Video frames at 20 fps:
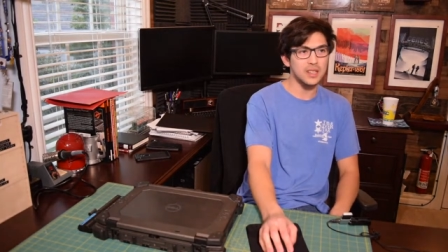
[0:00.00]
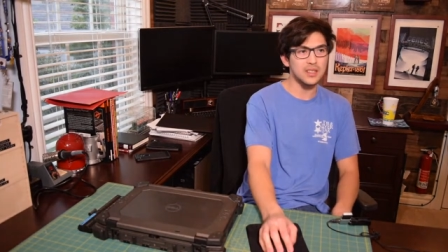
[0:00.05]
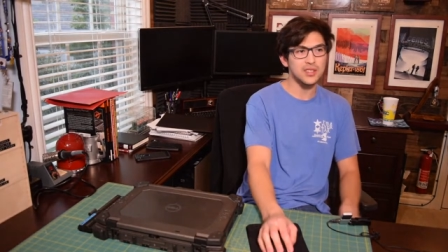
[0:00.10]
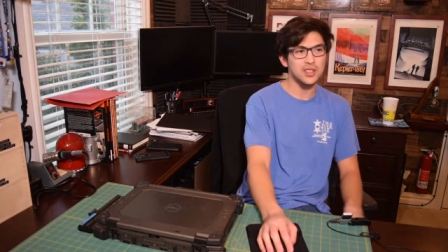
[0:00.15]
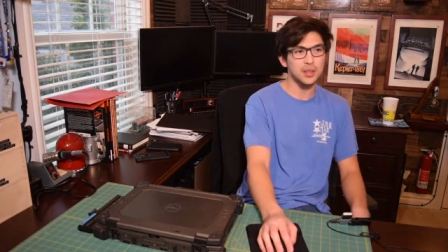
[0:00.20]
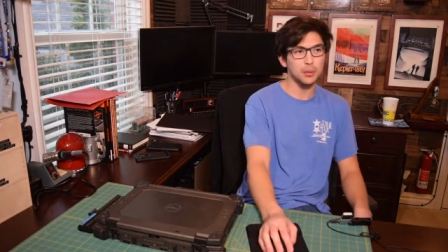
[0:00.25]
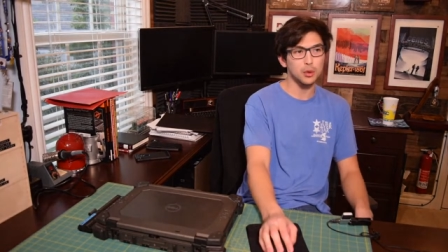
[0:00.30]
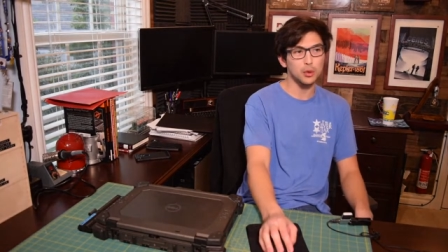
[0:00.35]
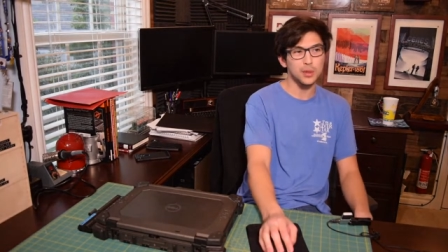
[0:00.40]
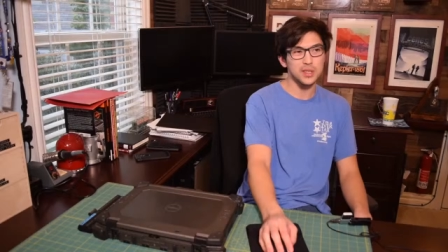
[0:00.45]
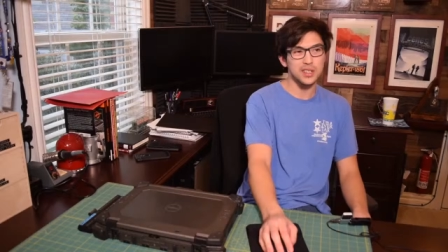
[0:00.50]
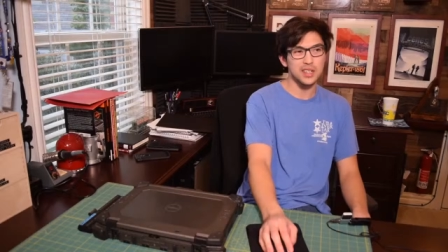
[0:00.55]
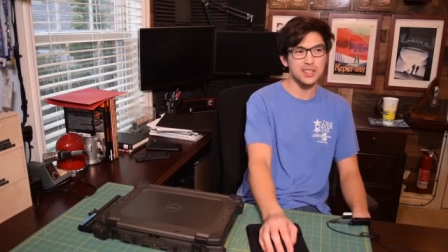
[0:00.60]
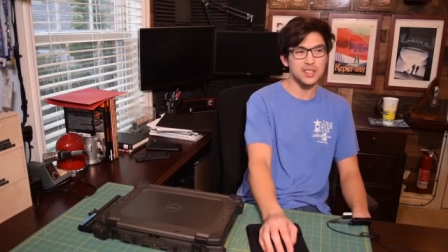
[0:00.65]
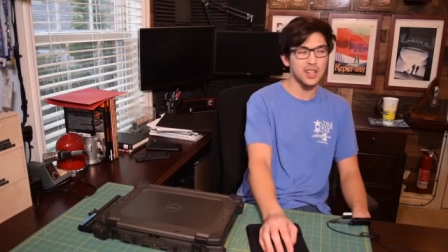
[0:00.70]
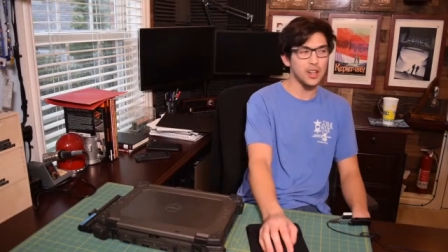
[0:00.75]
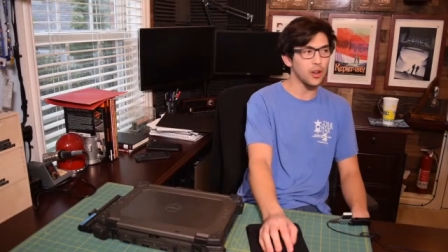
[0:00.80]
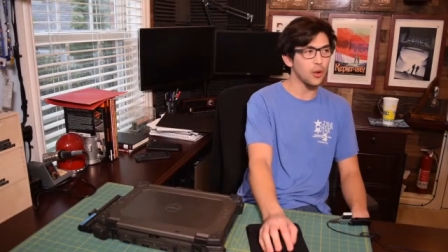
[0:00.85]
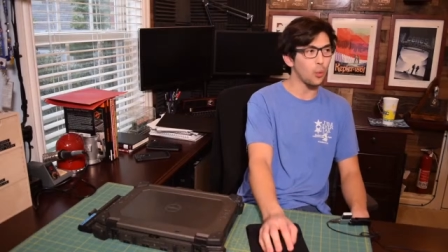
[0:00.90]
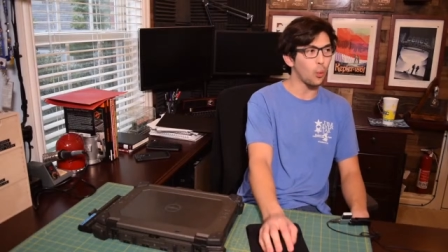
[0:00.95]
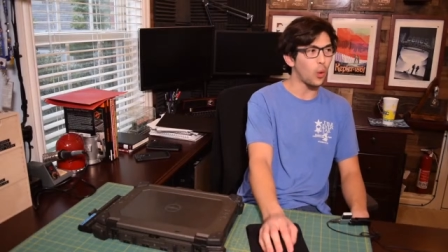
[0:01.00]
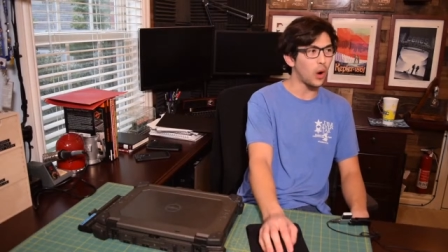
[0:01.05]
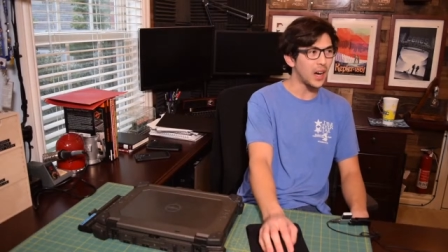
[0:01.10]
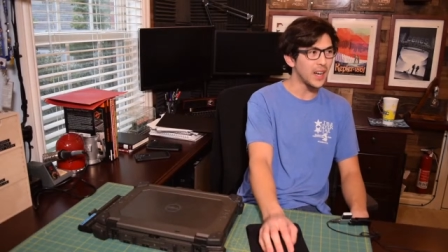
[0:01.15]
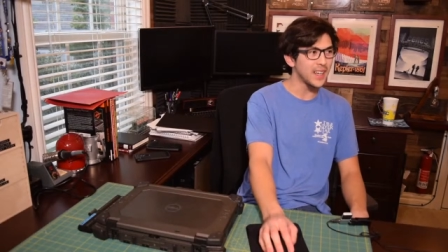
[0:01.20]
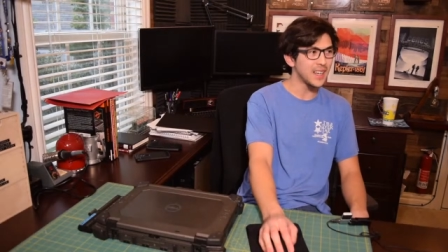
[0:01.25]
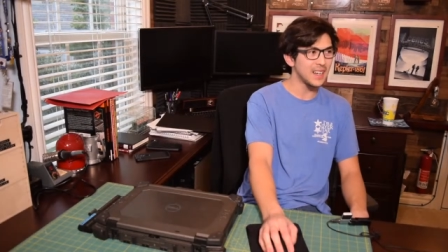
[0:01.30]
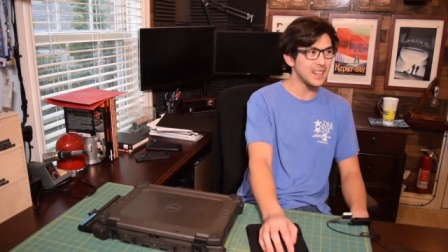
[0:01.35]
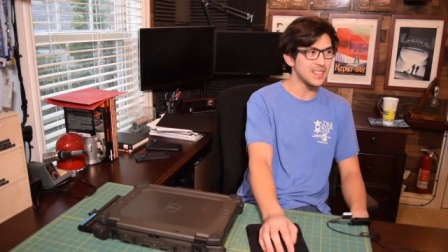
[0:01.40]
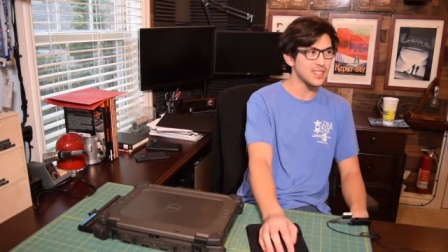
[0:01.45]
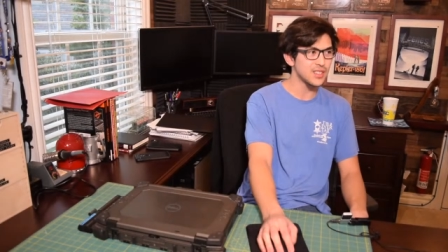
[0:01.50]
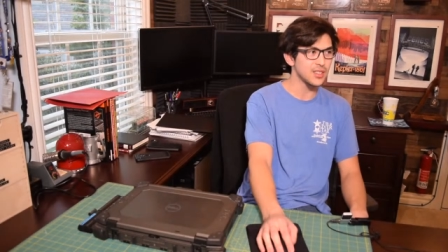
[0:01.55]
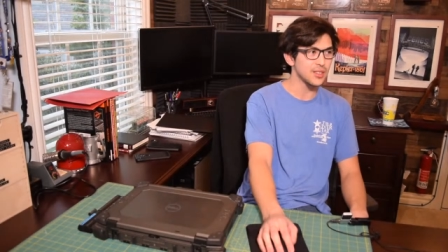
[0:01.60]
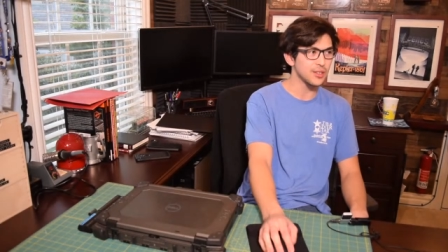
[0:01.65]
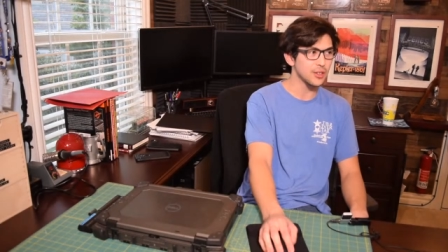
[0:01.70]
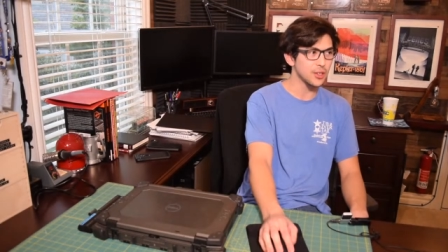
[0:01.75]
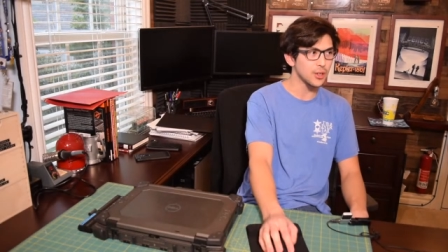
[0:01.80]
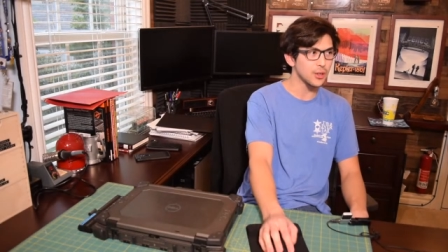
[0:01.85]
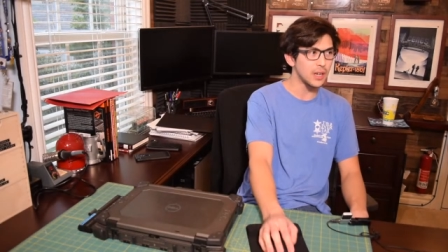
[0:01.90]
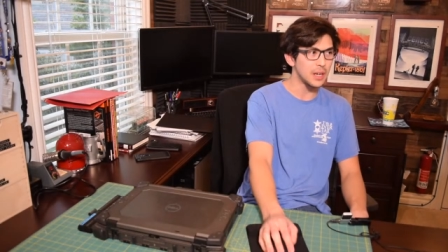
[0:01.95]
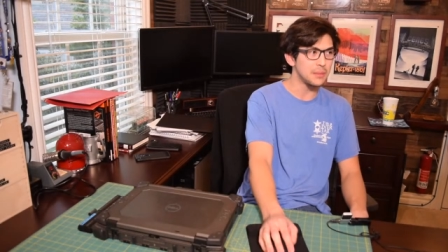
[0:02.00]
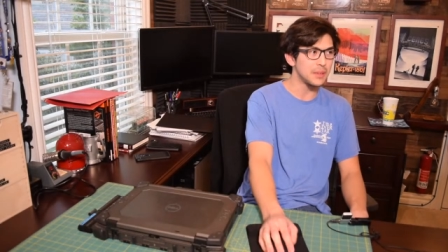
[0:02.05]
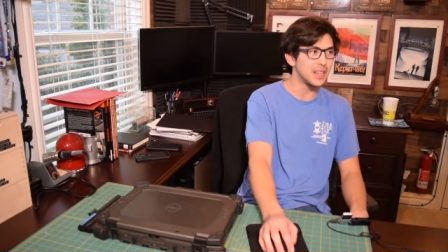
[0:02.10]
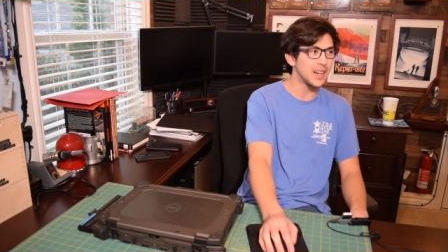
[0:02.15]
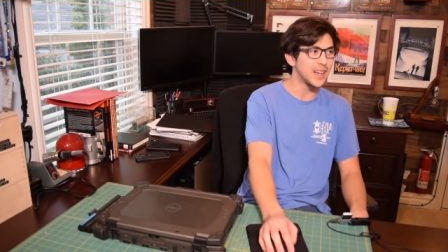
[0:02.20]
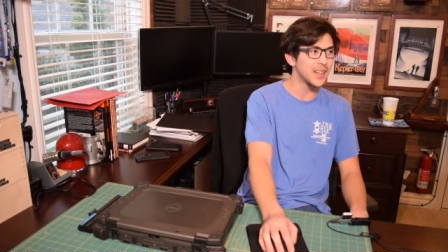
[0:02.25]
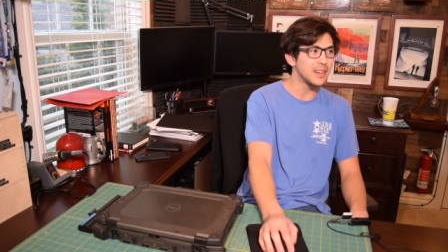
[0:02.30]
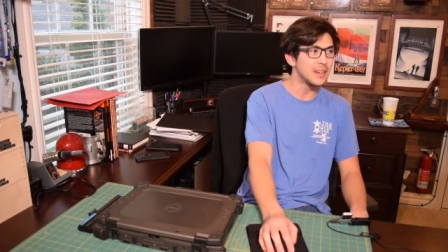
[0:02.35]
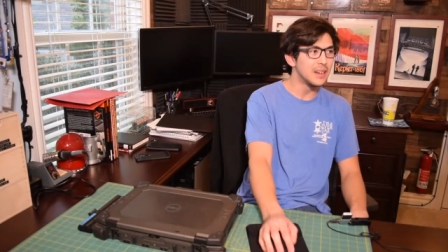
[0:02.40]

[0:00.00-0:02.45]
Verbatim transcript: and someone was asking why it has serial. I mean, I,